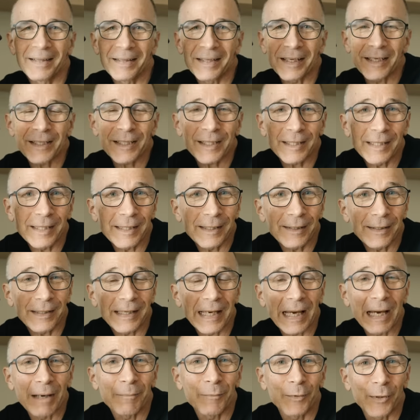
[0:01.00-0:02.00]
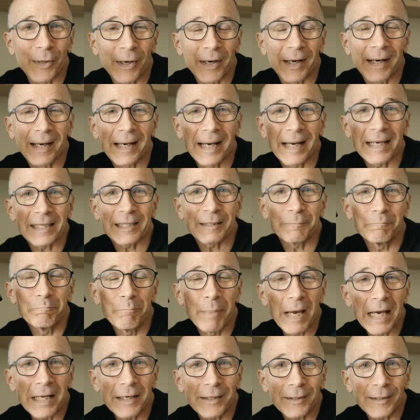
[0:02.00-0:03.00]
this little camera has
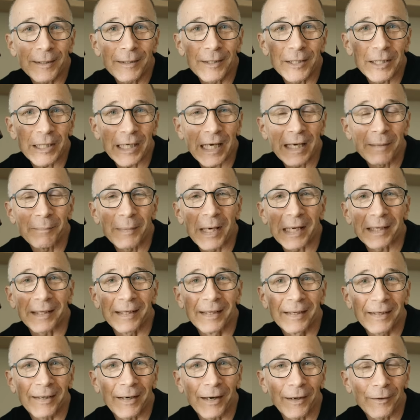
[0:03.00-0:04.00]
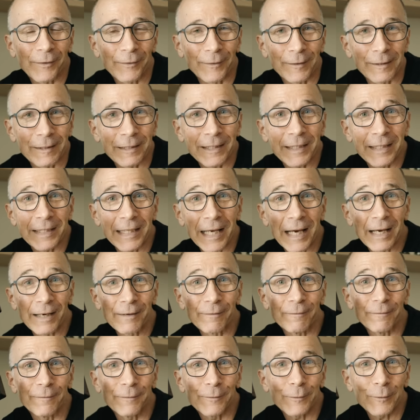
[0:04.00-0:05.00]
better JPEG colors
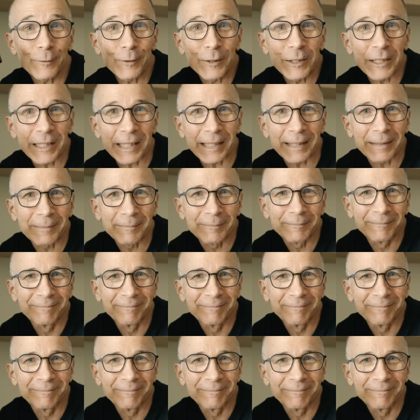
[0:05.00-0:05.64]
than Fuji.